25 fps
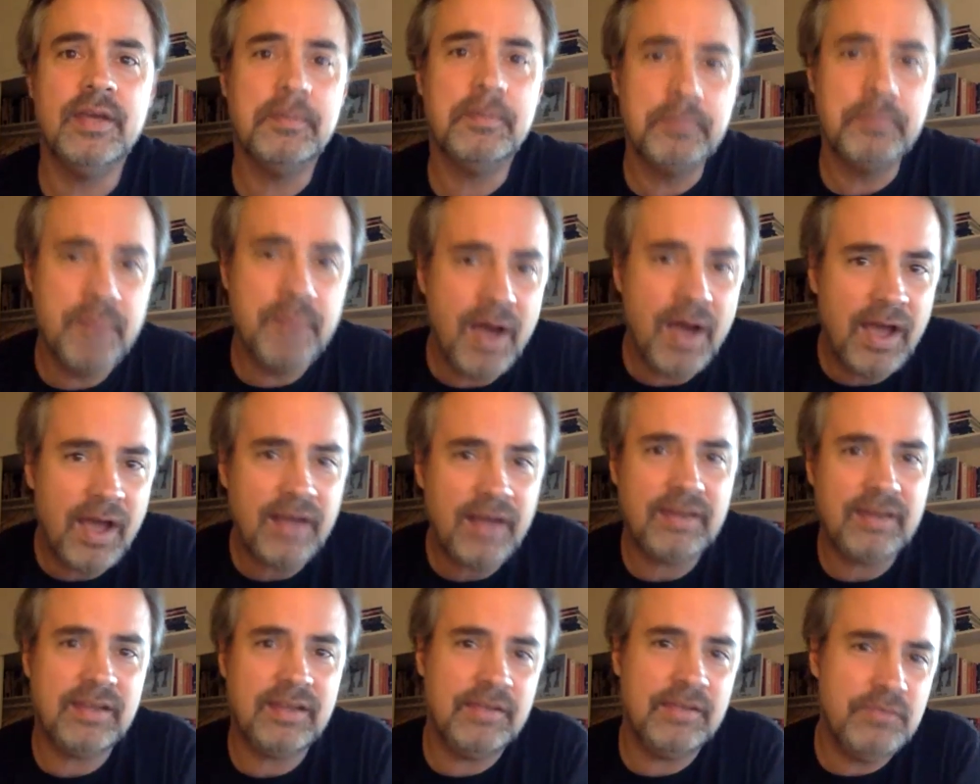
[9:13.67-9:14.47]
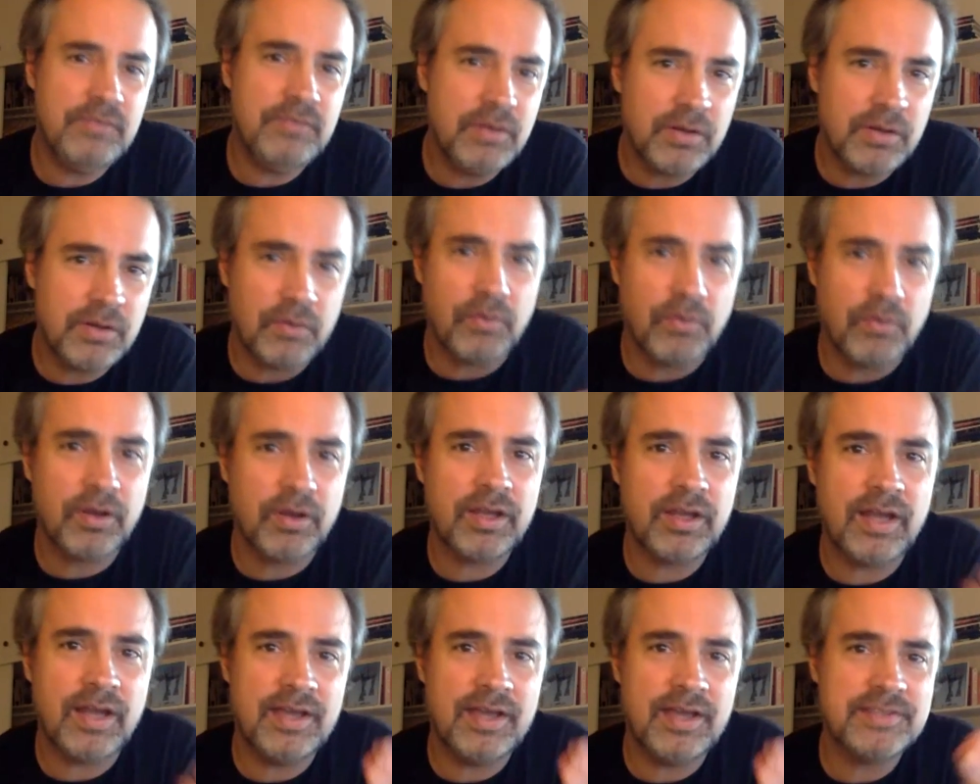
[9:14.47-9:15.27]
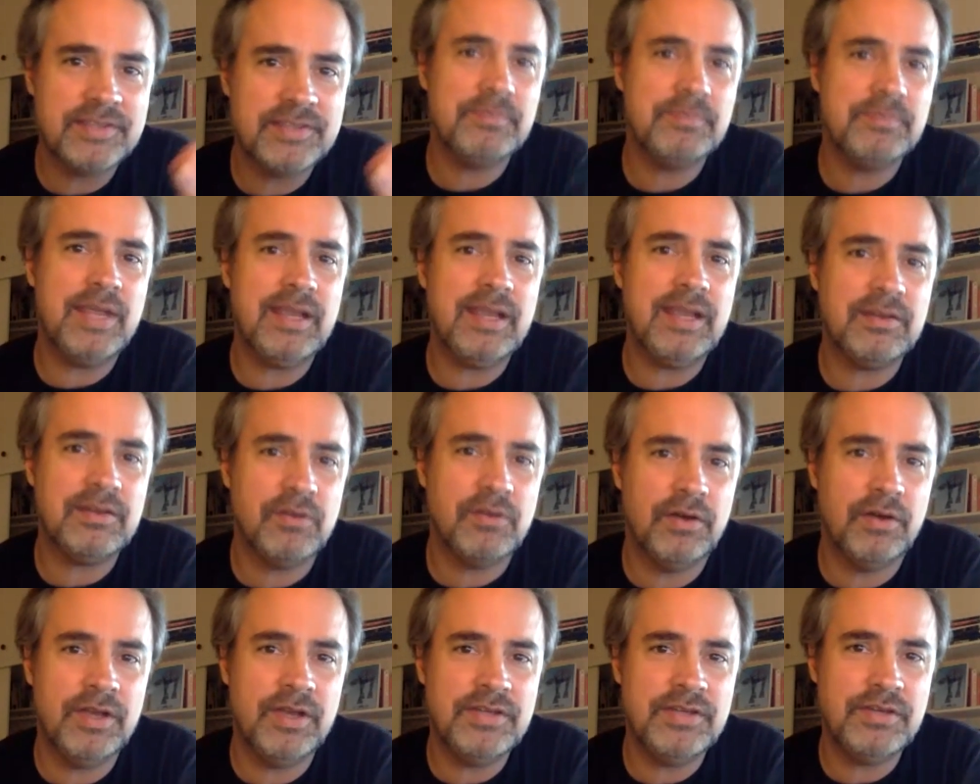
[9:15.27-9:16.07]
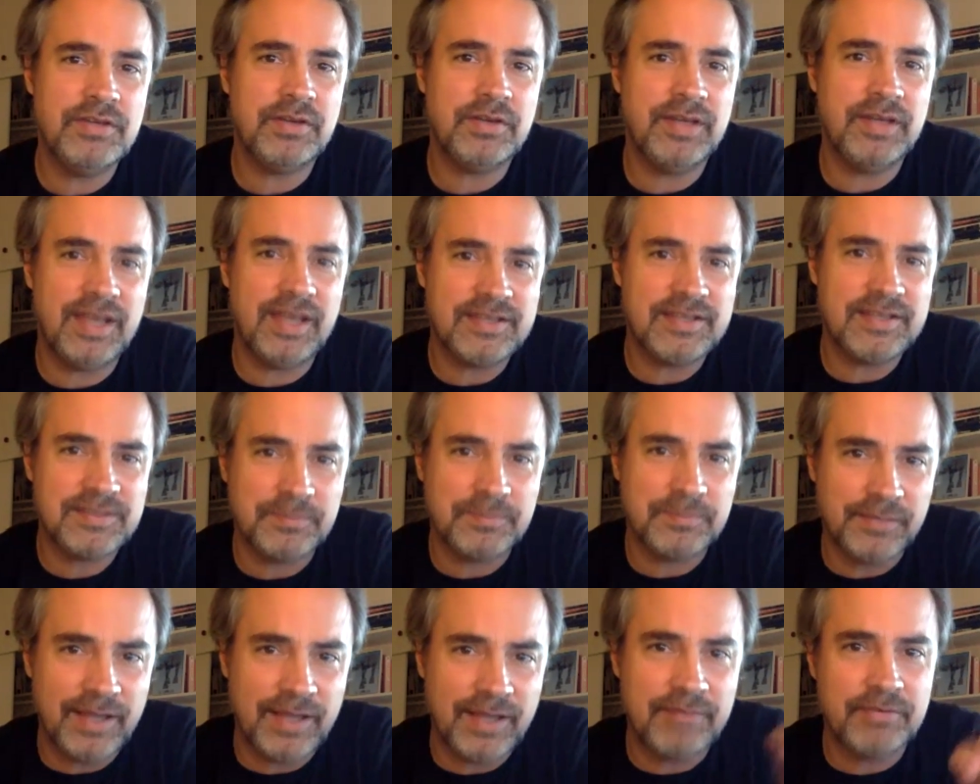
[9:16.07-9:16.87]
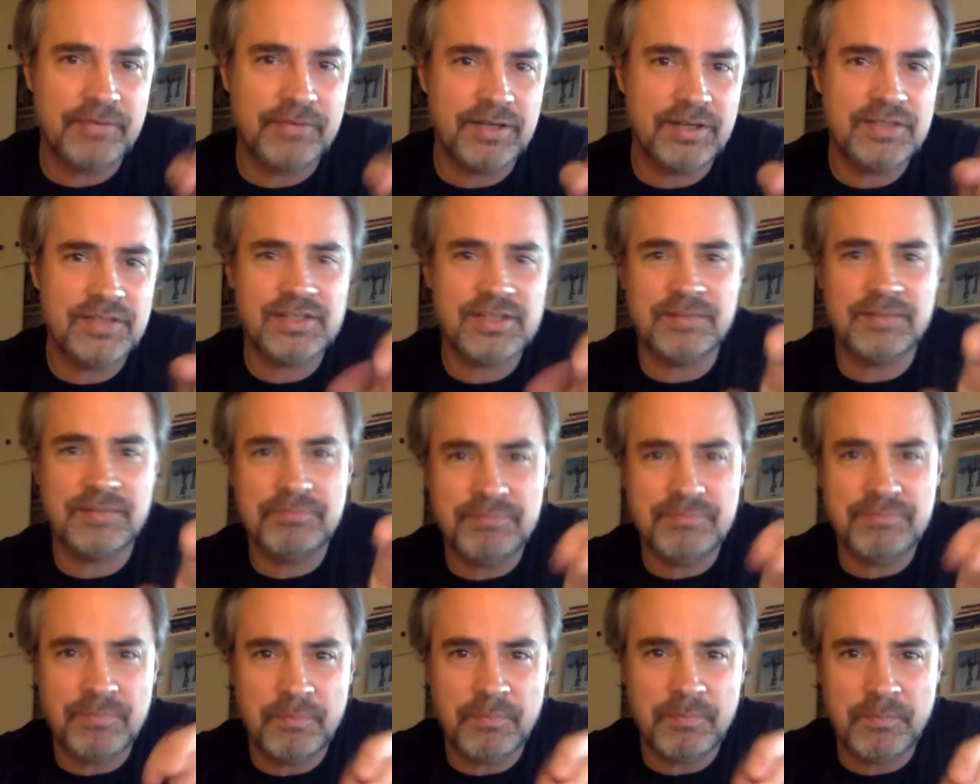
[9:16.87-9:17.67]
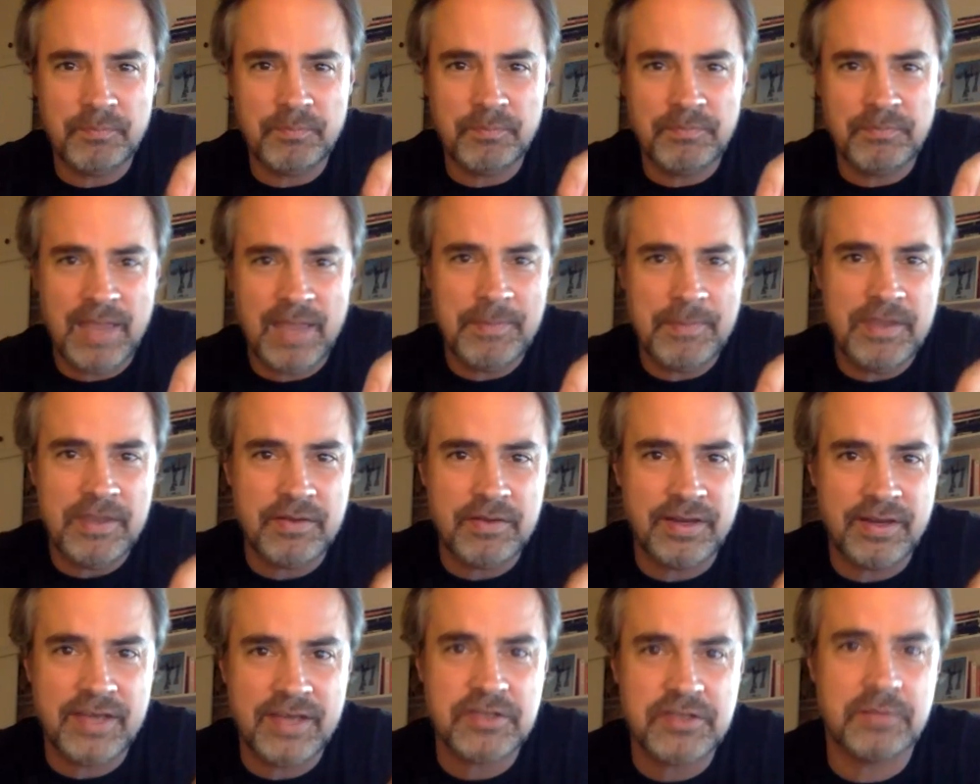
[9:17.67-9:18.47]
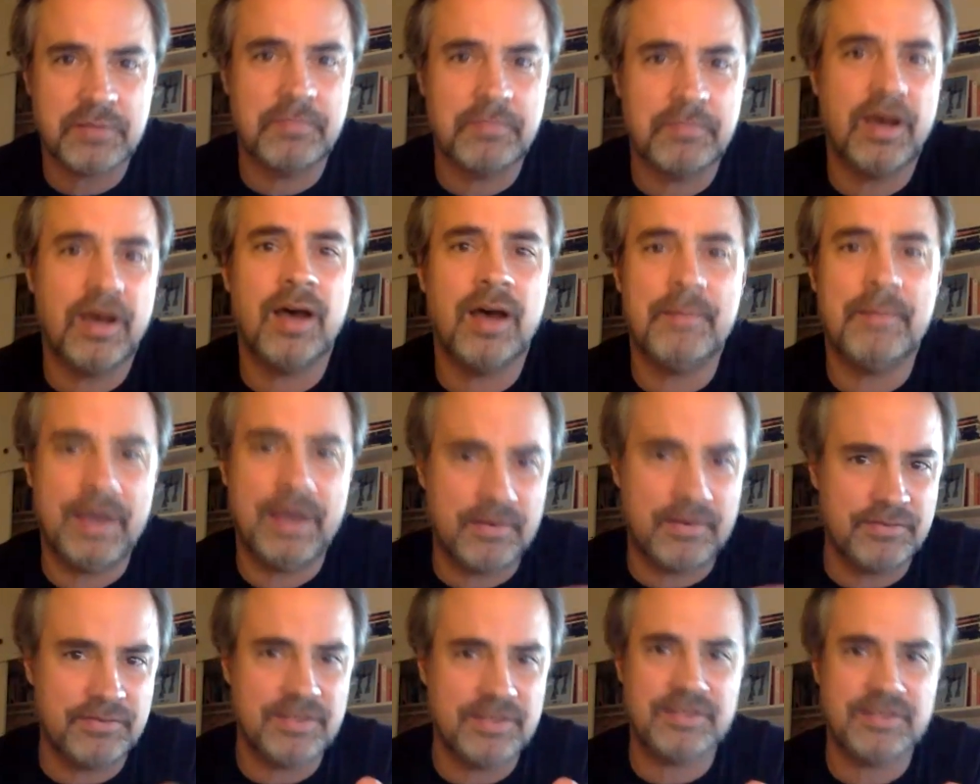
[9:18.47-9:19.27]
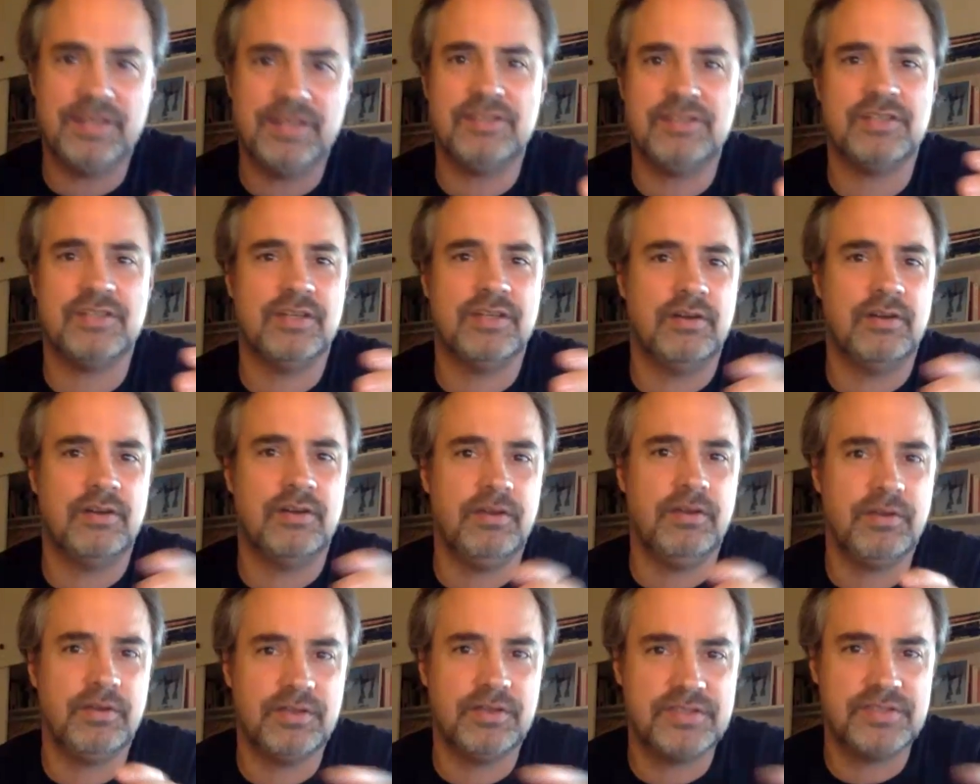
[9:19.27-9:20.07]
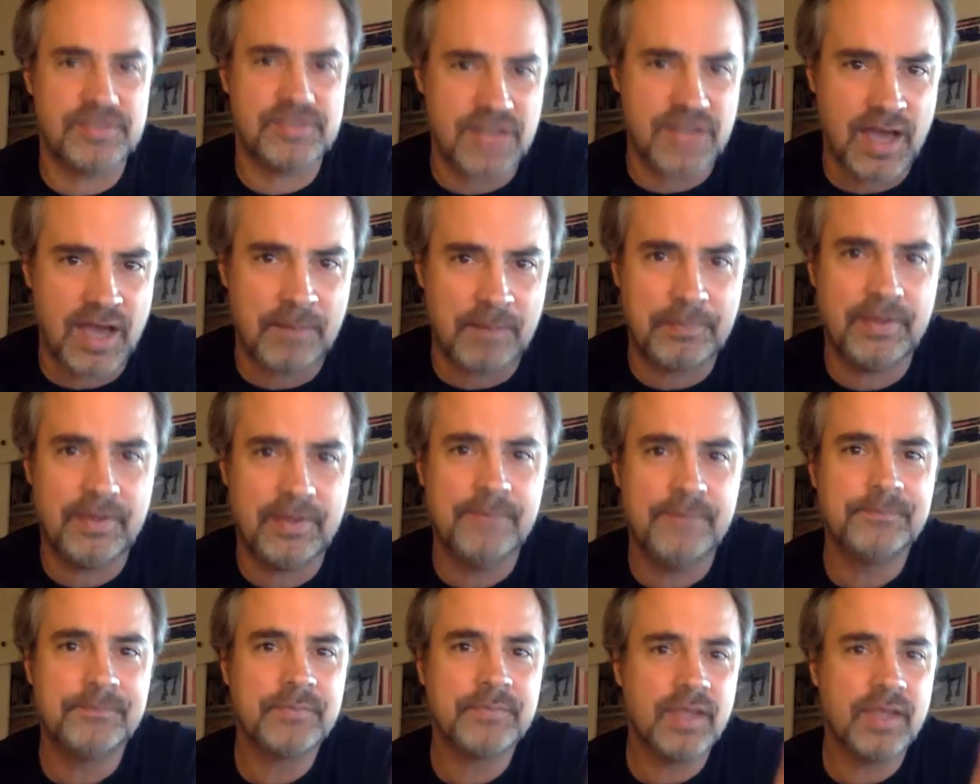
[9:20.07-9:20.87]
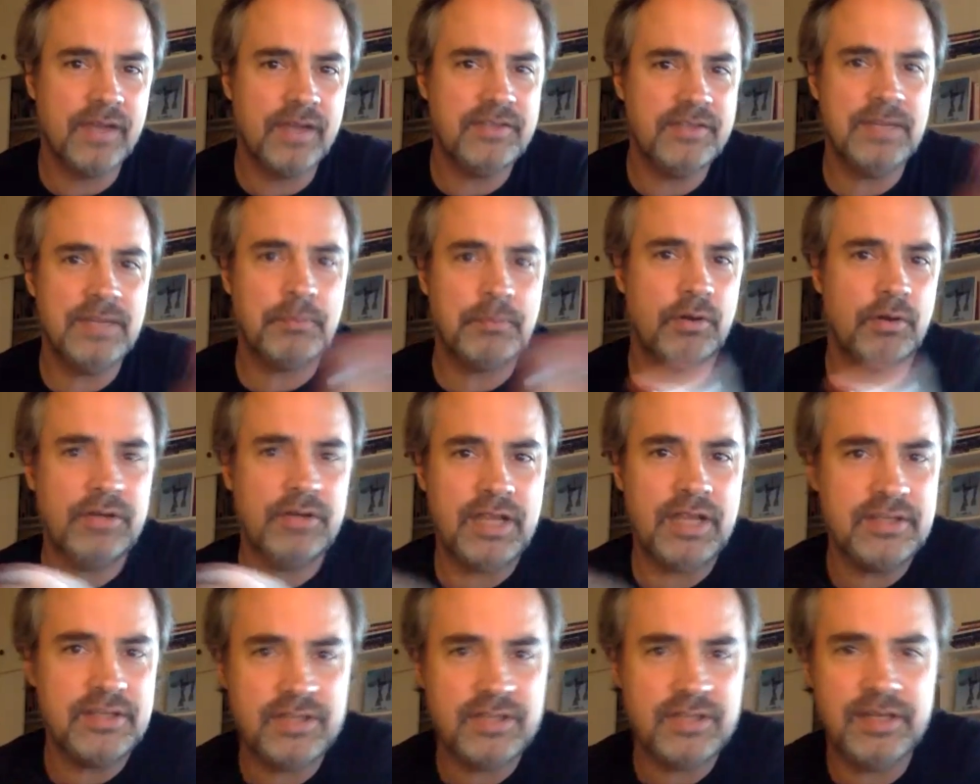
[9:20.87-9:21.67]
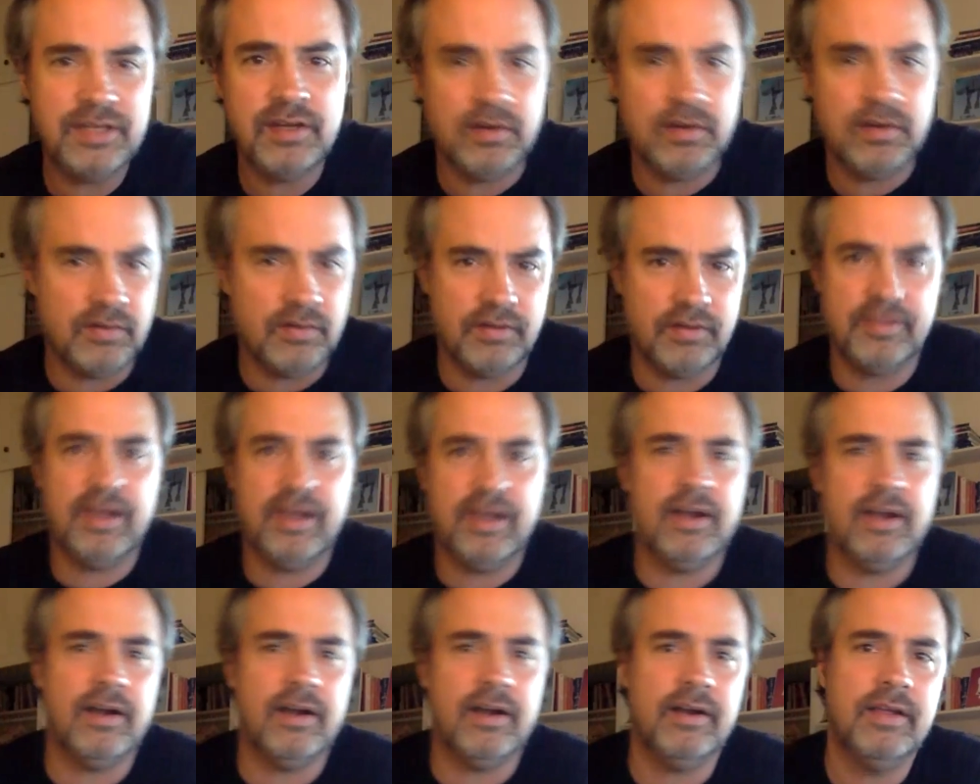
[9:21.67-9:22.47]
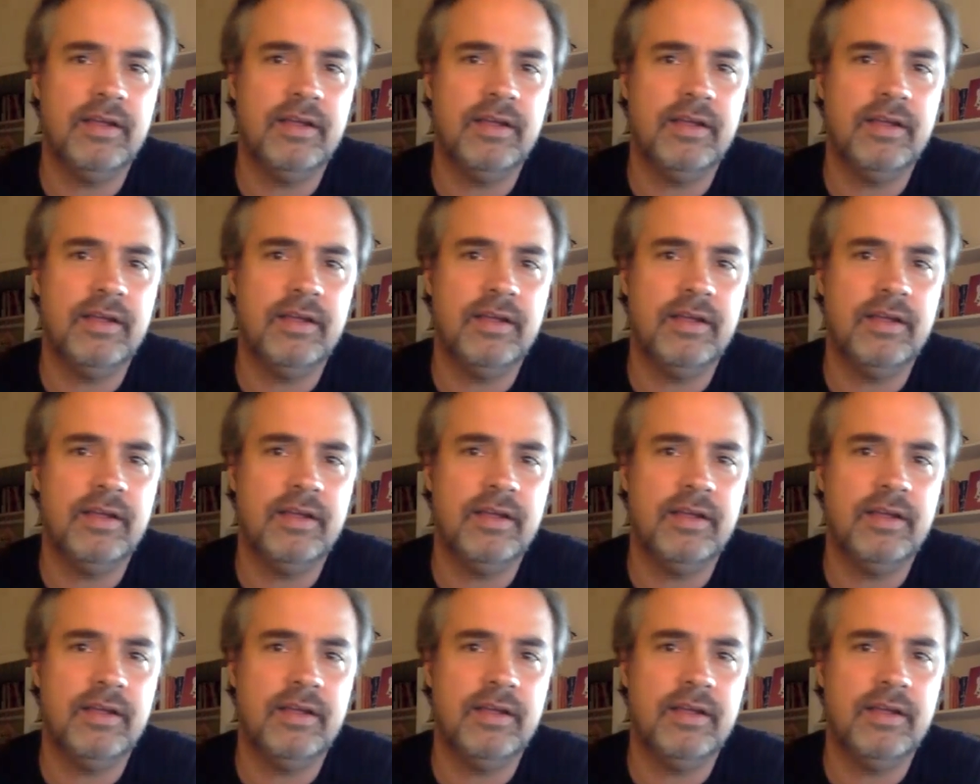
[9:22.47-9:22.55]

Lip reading: But if you could organize and make noise, you could get some leverage, and maybe you could get your mom out of detention, or you could stop a deportation here or there.